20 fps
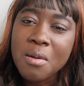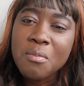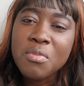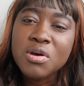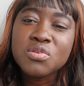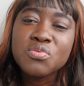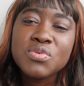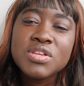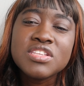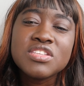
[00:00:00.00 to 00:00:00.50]

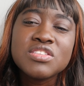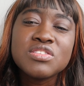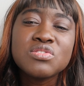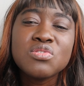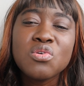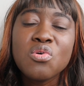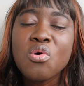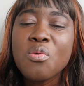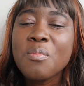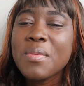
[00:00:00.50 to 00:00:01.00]
But with
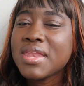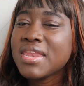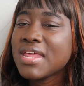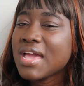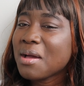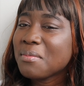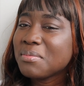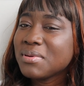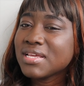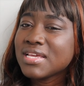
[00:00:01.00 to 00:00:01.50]
so many
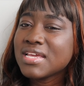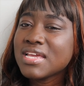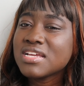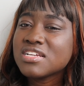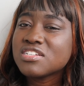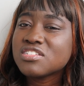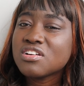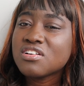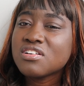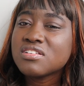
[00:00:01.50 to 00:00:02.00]

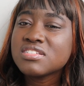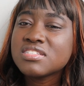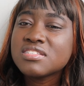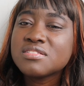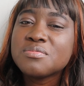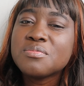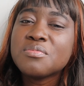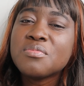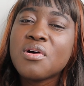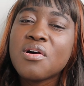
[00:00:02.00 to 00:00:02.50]
applications,
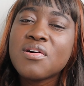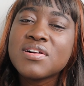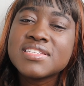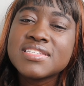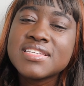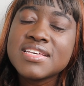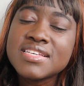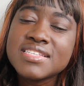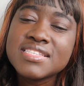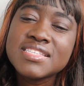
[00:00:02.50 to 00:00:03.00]
small
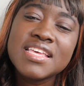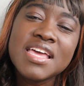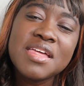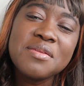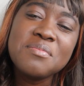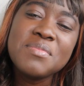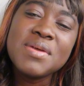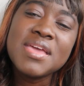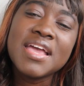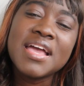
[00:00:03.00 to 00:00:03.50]
things
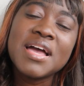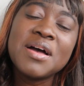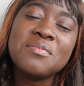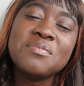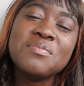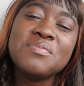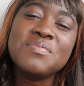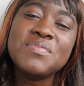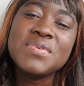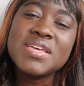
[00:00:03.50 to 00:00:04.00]
can make a
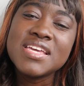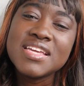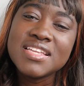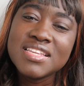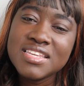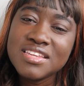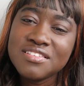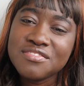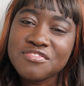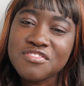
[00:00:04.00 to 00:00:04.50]
big
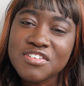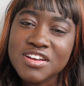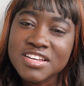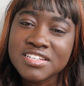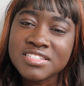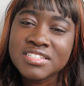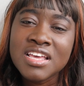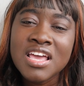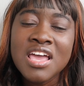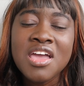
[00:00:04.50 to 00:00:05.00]

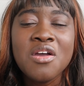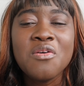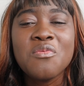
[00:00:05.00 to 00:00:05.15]
difference.